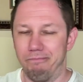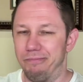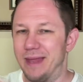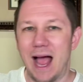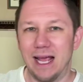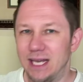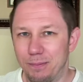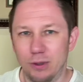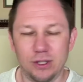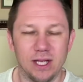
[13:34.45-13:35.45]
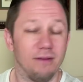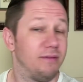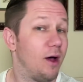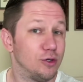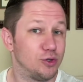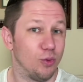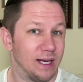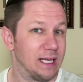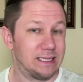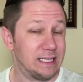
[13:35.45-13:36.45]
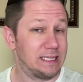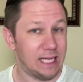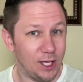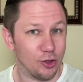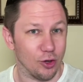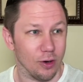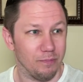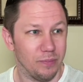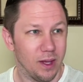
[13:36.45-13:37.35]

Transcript: 90% of those wouldn't exist either.